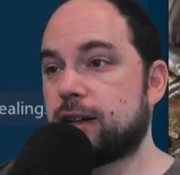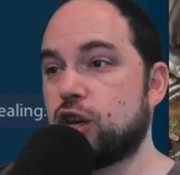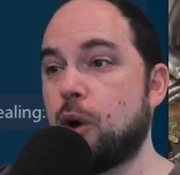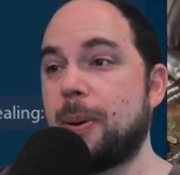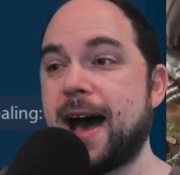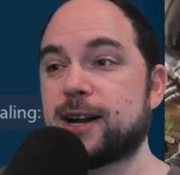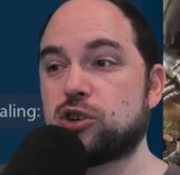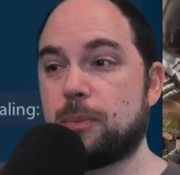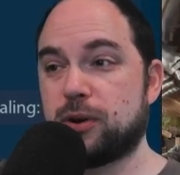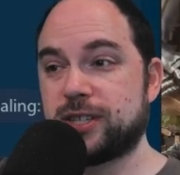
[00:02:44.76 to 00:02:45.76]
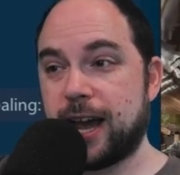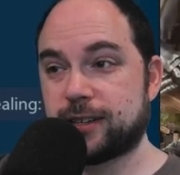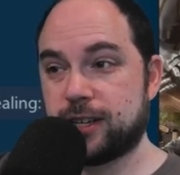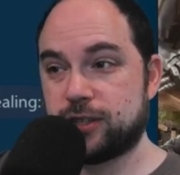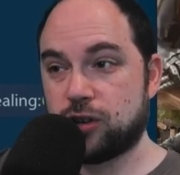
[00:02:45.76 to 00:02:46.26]
Cleopatra
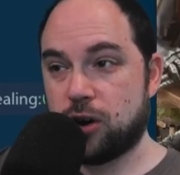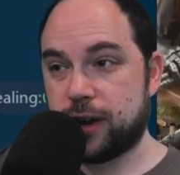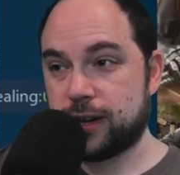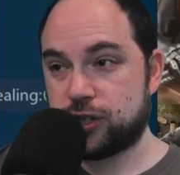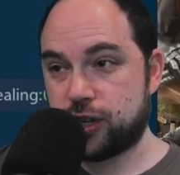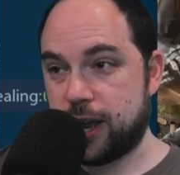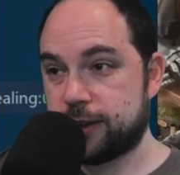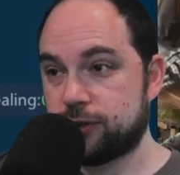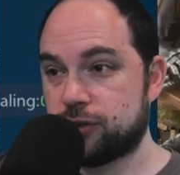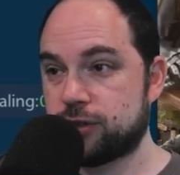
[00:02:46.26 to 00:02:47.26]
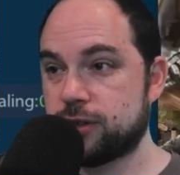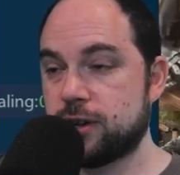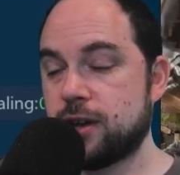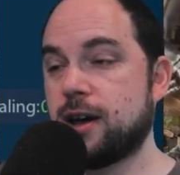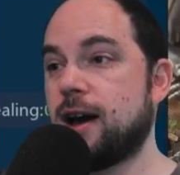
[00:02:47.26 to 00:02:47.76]
protected, target changed,
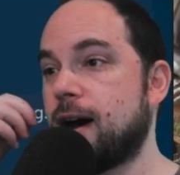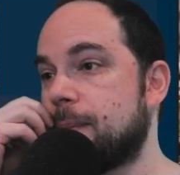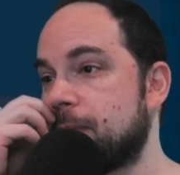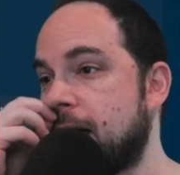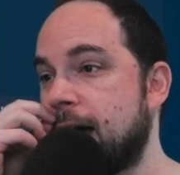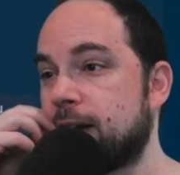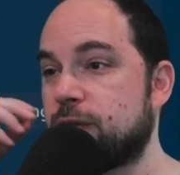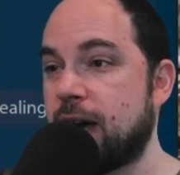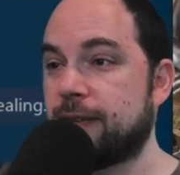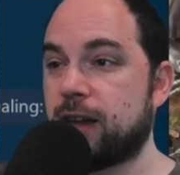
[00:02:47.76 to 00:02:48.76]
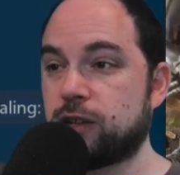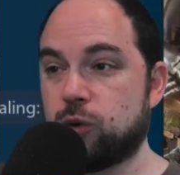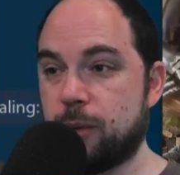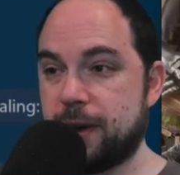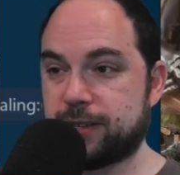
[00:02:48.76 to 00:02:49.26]
and then they
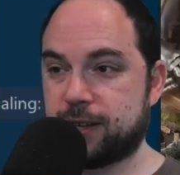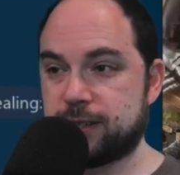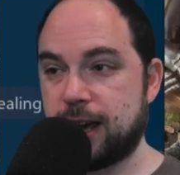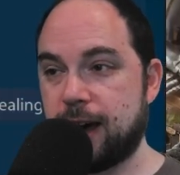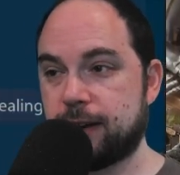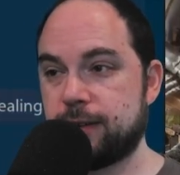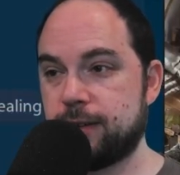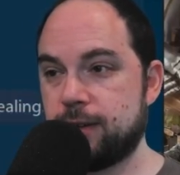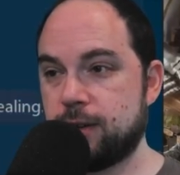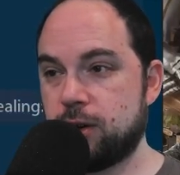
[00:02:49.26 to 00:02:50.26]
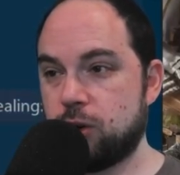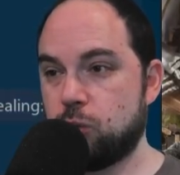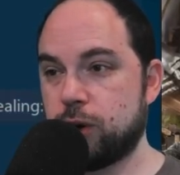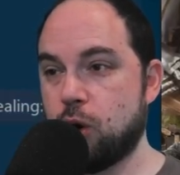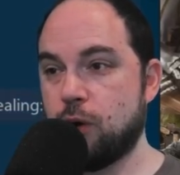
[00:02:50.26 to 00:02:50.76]
do a basic attack.
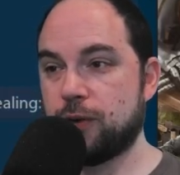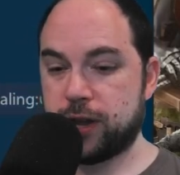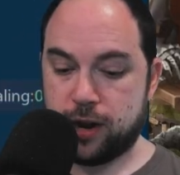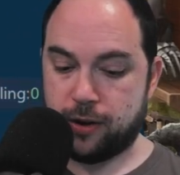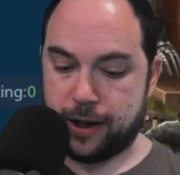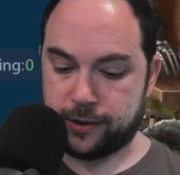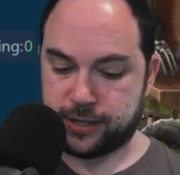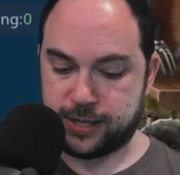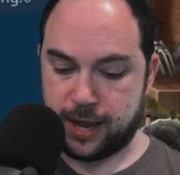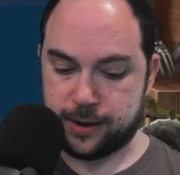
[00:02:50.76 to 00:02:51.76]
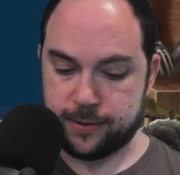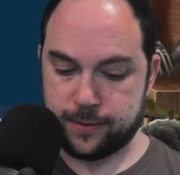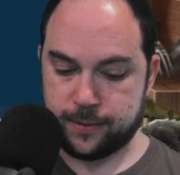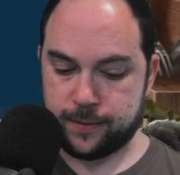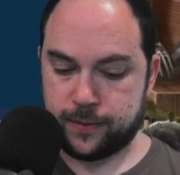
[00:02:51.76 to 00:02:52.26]
We go over here, El Cid.
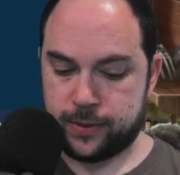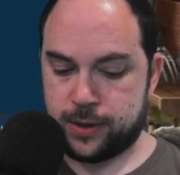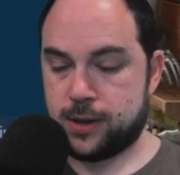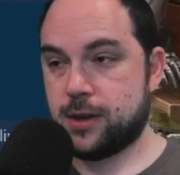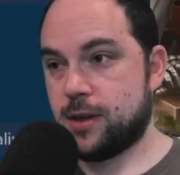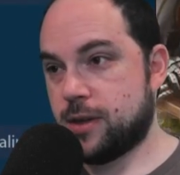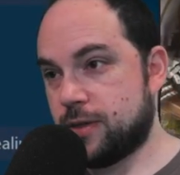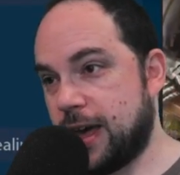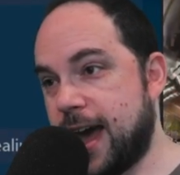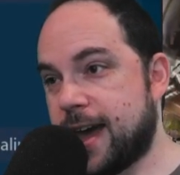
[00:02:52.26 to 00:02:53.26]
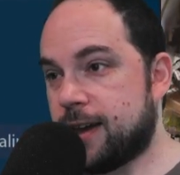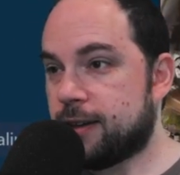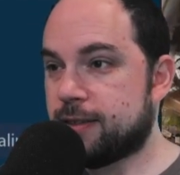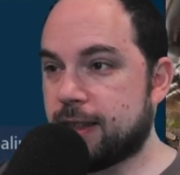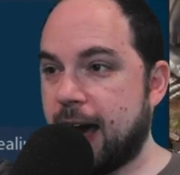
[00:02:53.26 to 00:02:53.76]

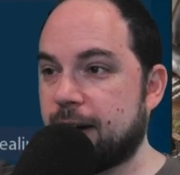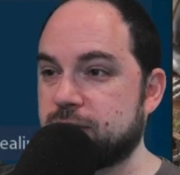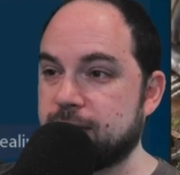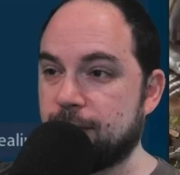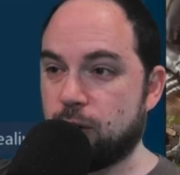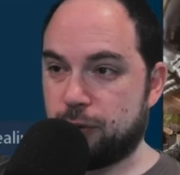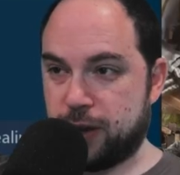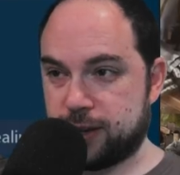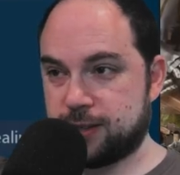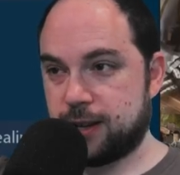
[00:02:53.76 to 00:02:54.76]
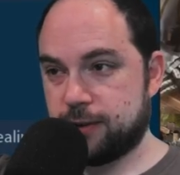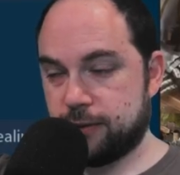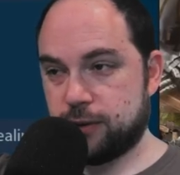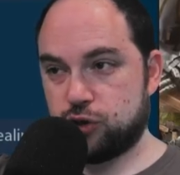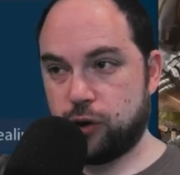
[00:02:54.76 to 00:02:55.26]
They have several things that
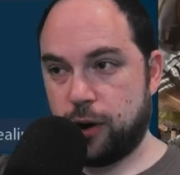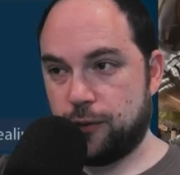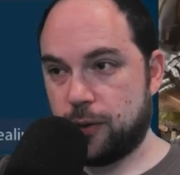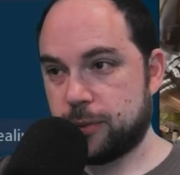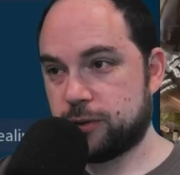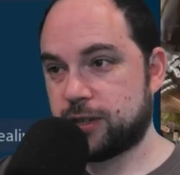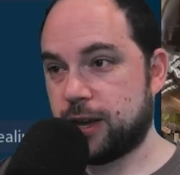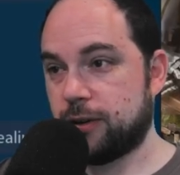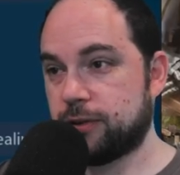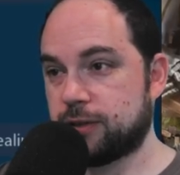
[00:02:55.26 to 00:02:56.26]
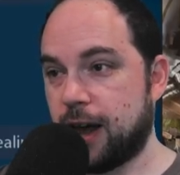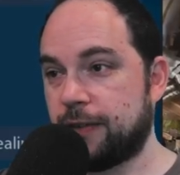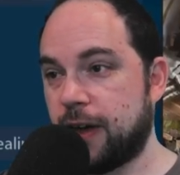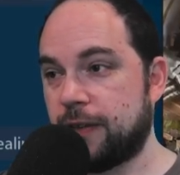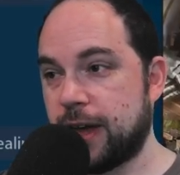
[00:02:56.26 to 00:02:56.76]
trigger from their skills,
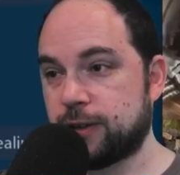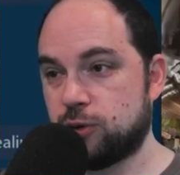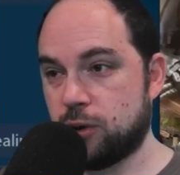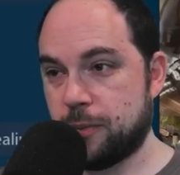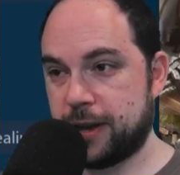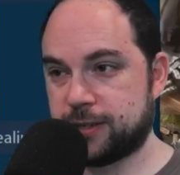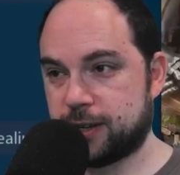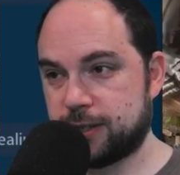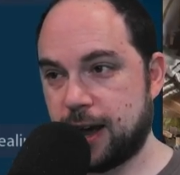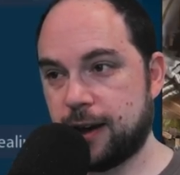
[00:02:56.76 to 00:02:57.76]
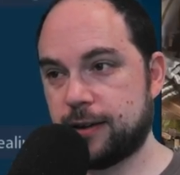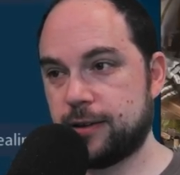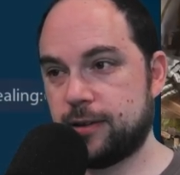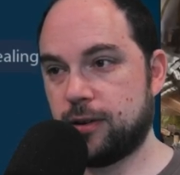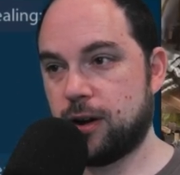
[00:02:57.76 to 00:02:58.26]
and then they do their basic attack.
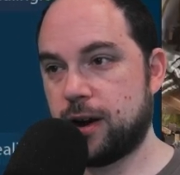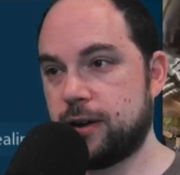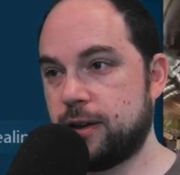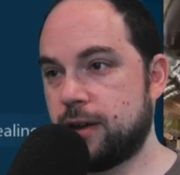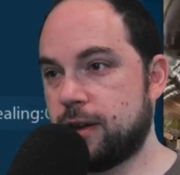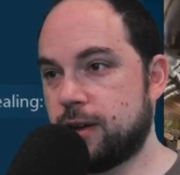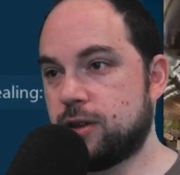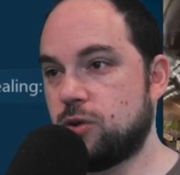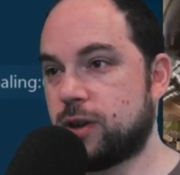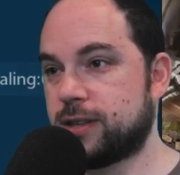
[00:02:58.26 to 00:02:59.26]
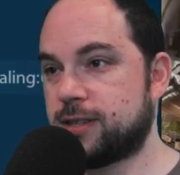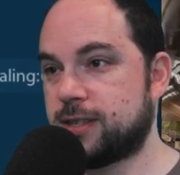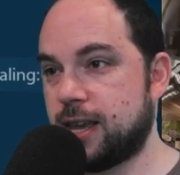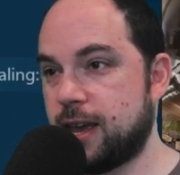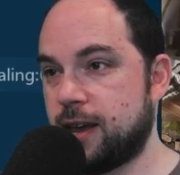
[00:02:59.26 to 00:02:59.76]
All right. You can
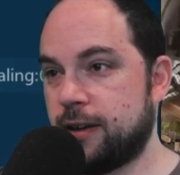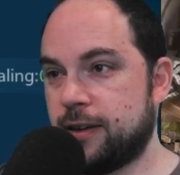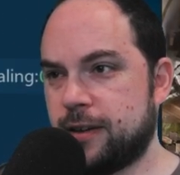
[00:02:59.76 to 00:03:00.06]
see